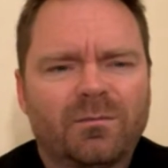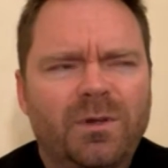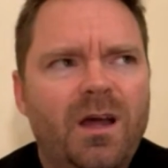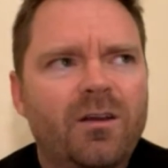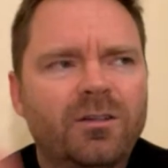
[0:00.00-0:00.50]

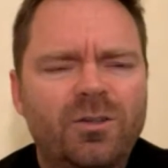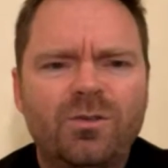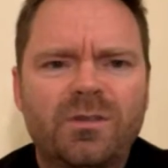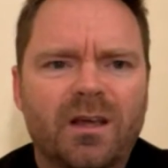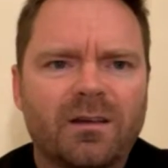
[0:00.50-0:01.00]
But not on
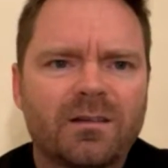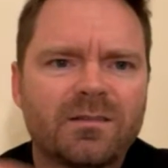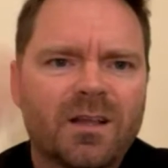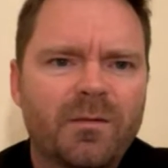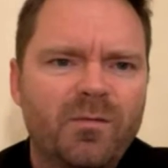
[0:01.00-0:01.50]
Tuesday, because
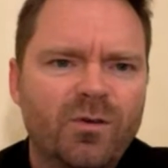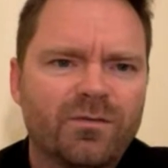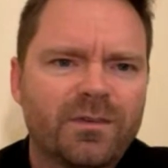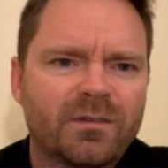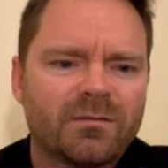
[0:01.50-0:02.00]
it's going to be
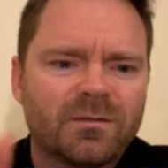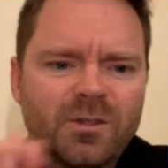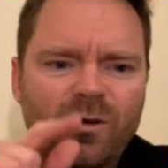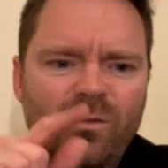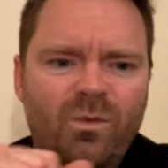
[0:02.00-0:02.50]
moved.
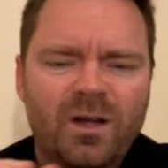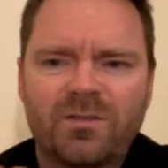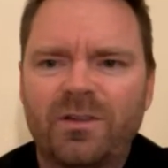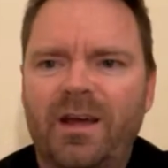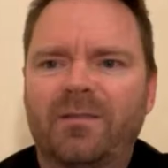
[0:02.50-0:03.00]
So
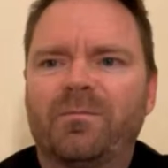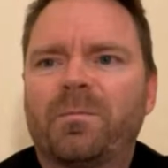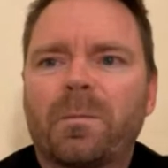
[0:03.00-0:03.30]
watch for that.